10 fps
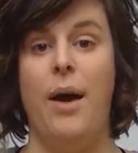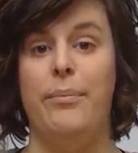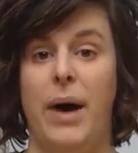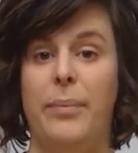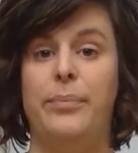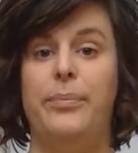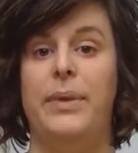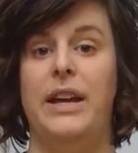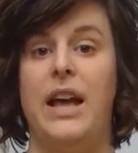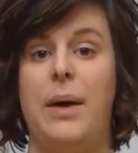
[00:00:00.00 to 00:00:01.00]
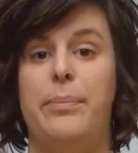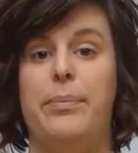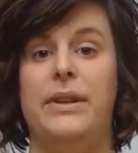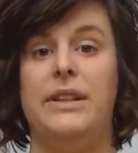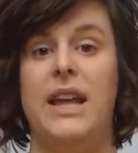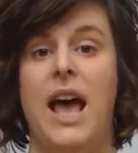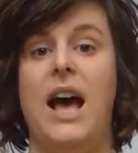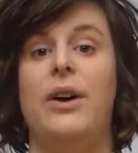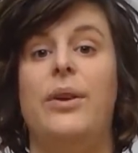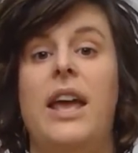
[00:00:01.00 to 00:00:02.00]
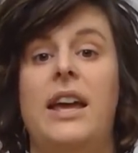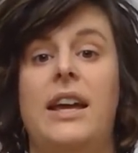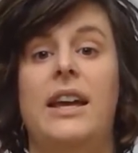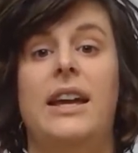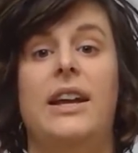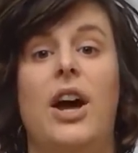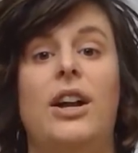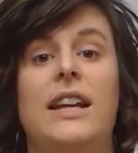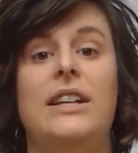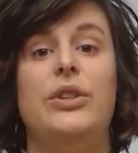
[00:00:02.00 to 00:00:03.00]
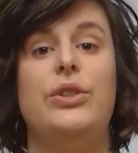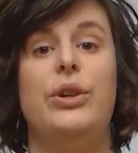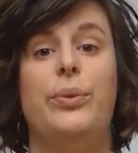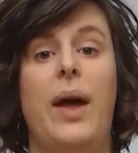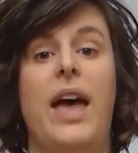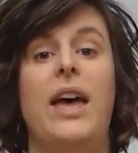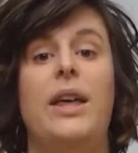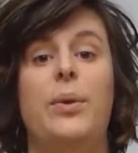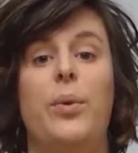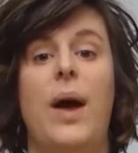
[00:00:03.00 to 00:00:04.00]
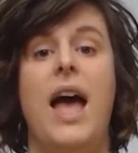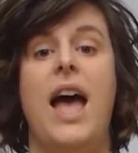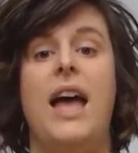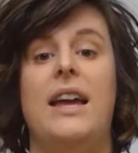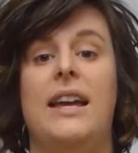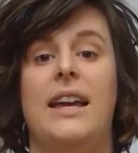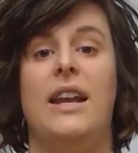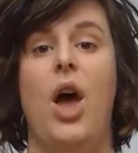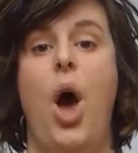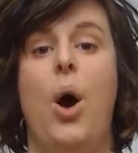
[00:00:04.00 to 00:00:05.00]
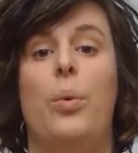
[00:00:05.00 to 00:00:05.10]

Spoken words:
Bumping up and down in our little red wagon.